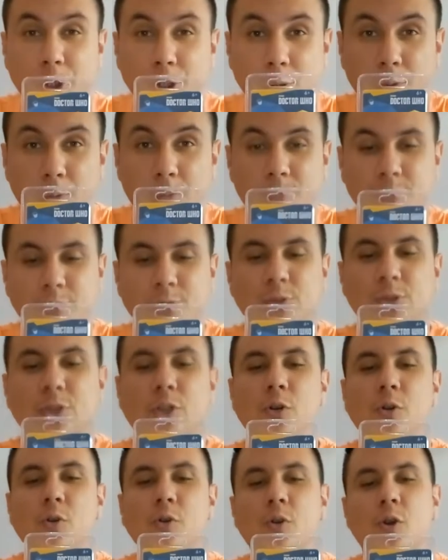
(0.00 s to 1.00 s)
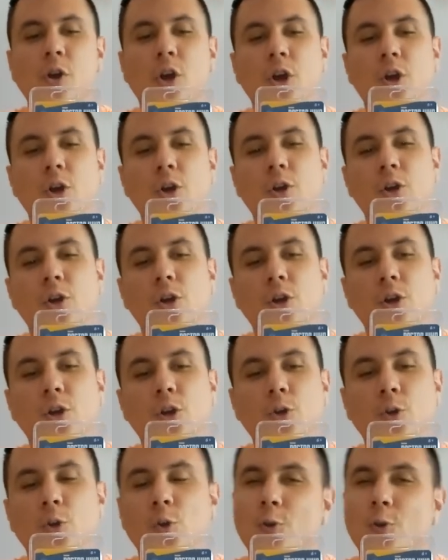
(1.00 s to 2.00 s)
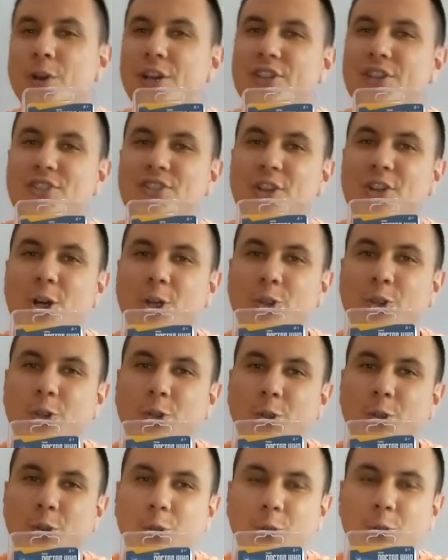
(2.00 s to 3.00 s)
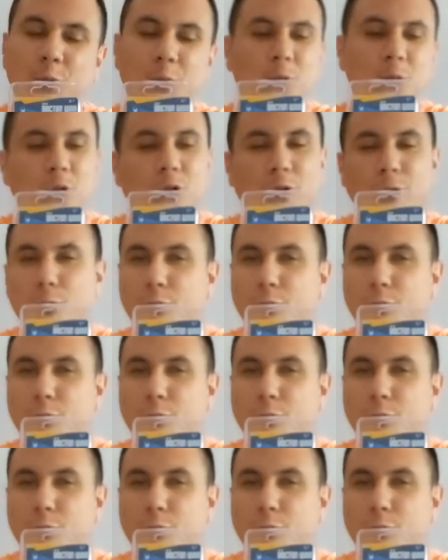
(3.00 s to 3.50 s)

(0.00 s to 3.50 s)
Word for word: know? Who is Doctor Who?